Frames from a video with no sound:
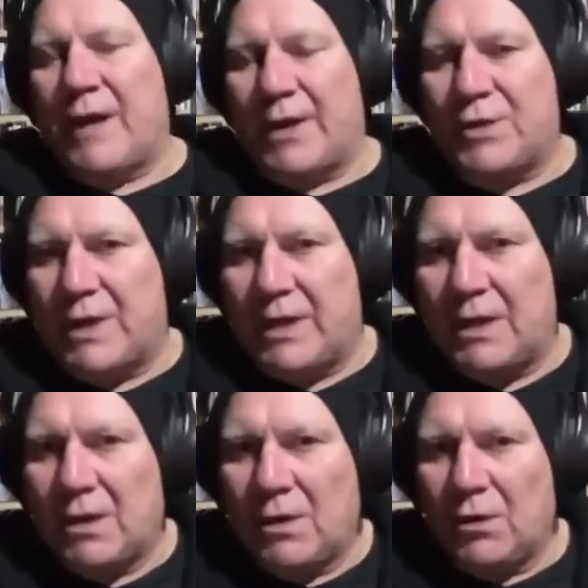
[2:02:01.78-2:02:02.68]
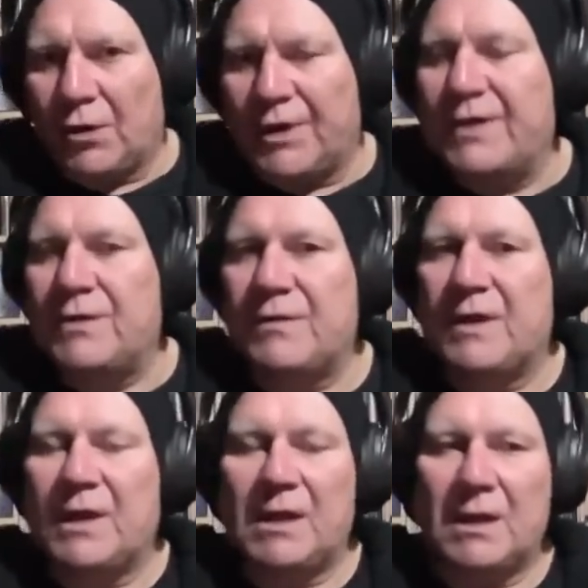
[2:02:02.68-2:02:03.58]
that's actually gone into
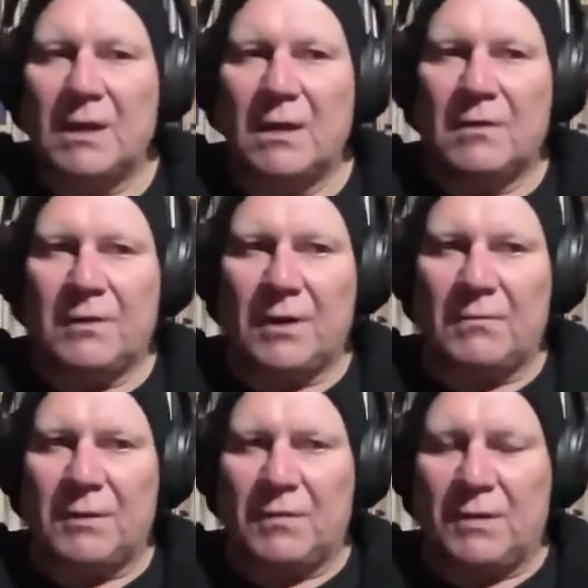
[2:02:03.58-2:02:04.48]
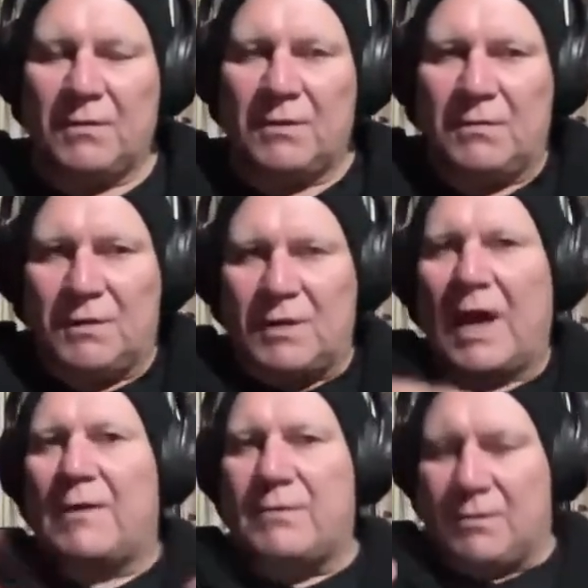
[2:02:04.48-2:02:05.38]
the
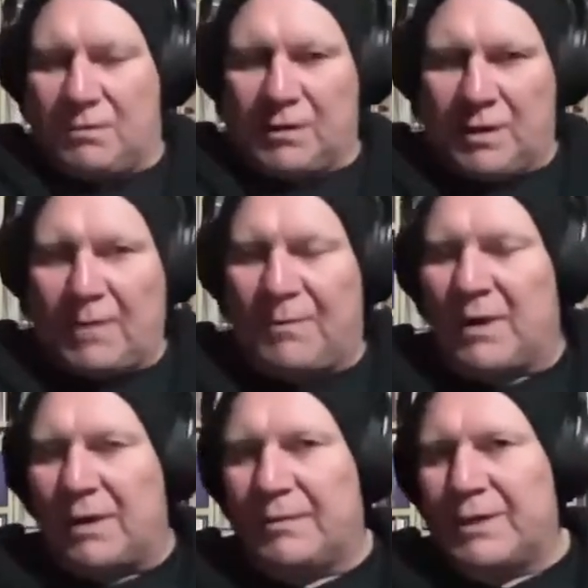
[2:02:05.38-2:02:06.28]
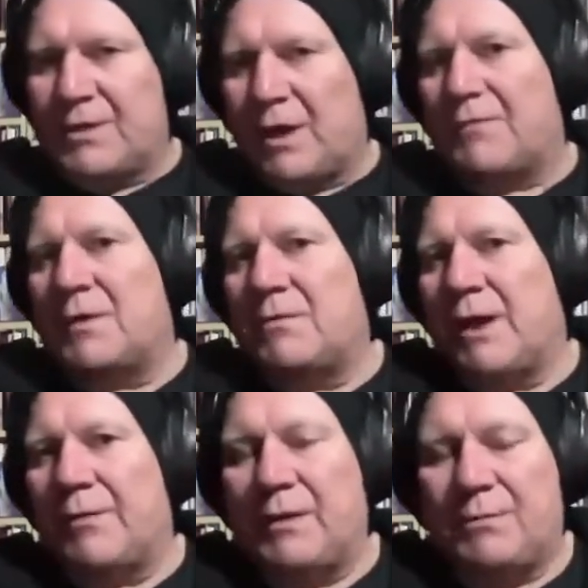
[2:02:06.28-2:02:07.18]
tepe itself,
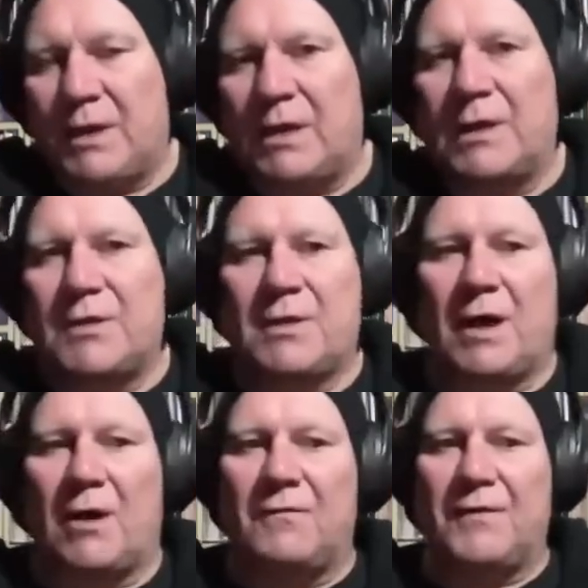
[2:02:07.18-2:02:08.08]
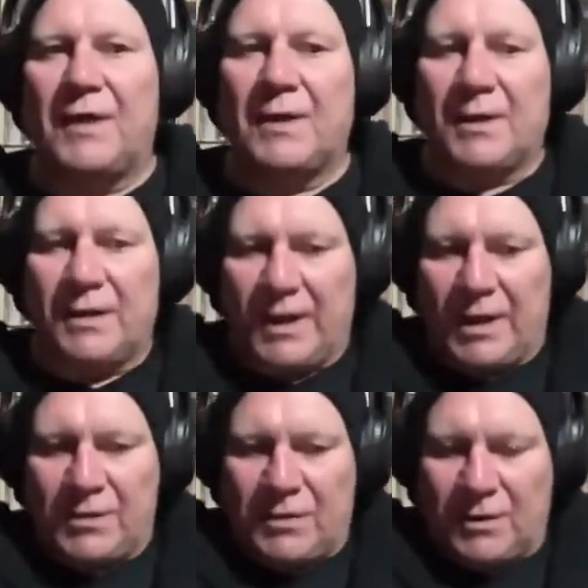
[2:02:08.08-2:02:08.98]
the hill itself,
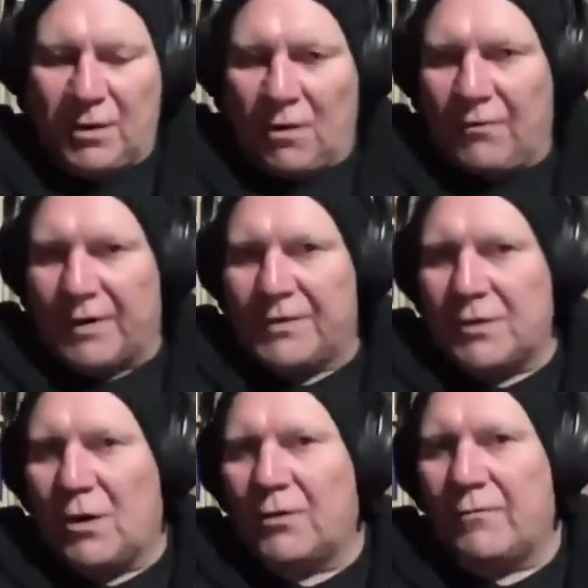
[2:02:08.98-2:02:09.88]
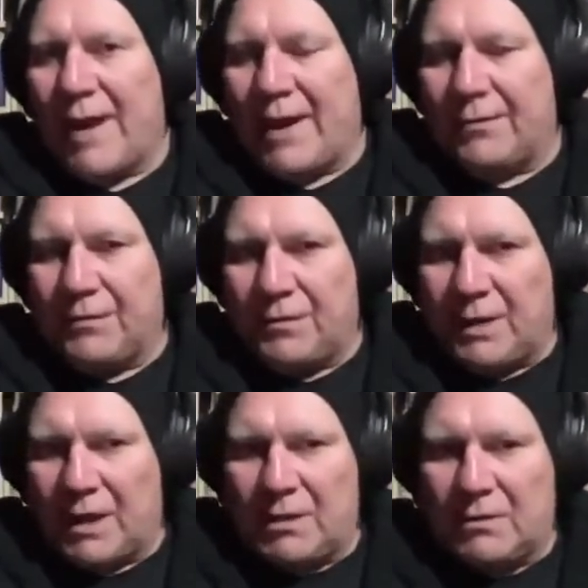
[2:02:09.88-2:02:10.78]
is the concrete that's gone around
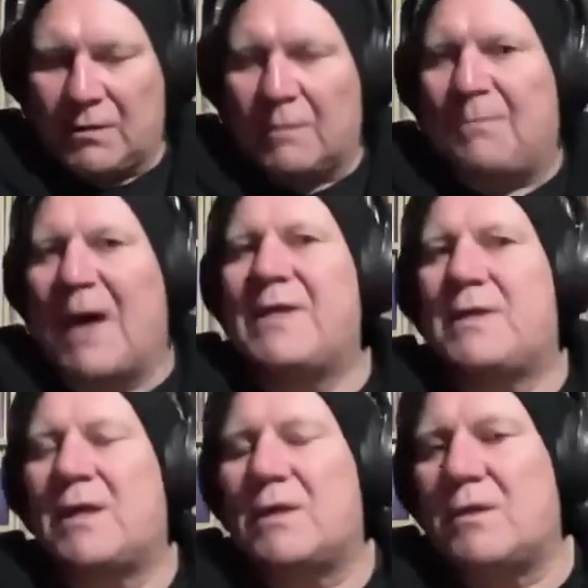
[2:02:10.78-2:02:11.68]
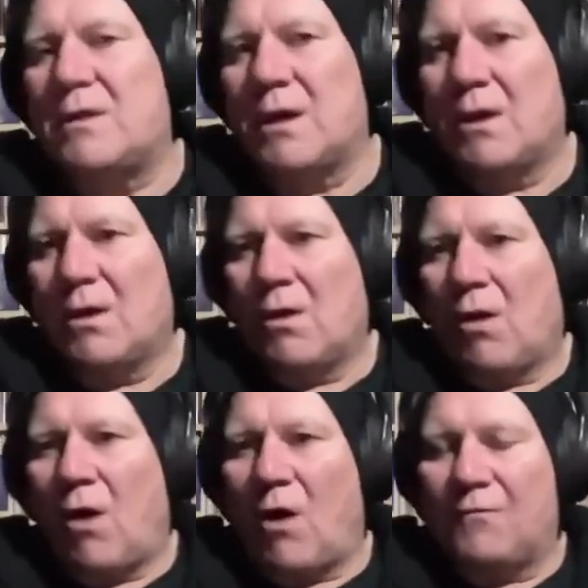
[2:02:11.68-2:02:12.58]
the bases
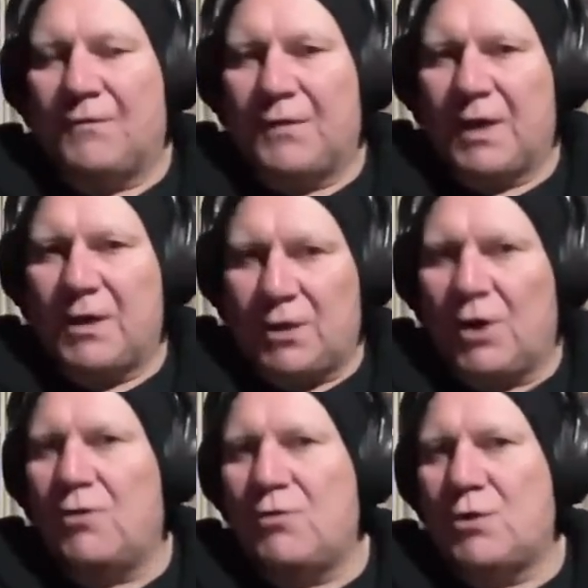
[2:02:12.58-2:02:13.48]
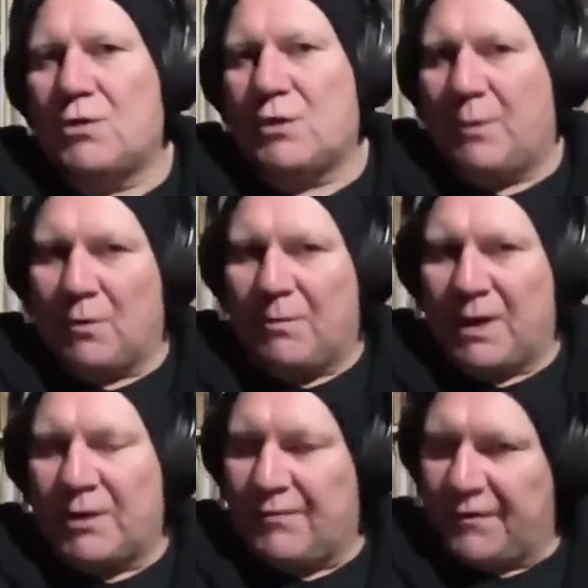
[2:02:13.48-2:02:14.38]
of the huge support
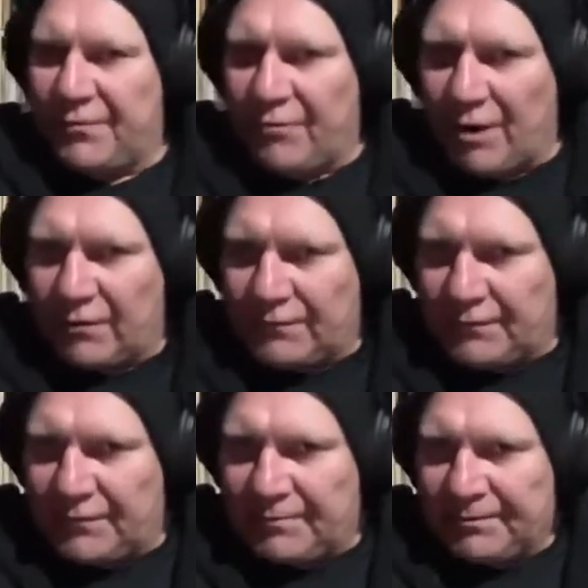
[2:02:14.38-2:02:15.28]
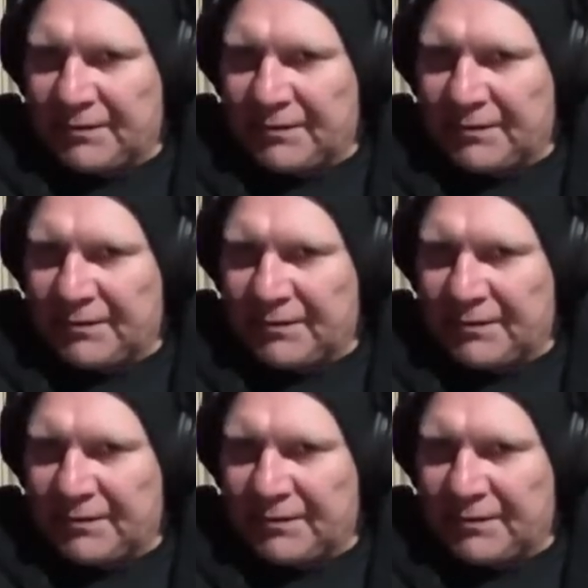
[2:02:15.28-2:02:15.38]
pillars for the roof.